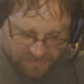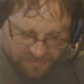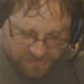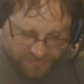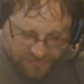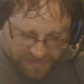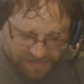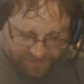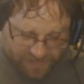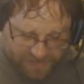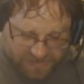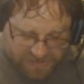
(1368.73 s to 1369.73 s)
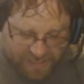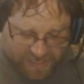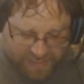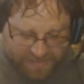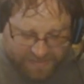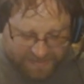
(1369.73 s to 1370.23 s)
directed by John
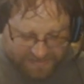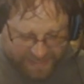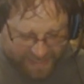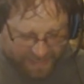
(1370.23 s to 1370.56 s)
Kissack,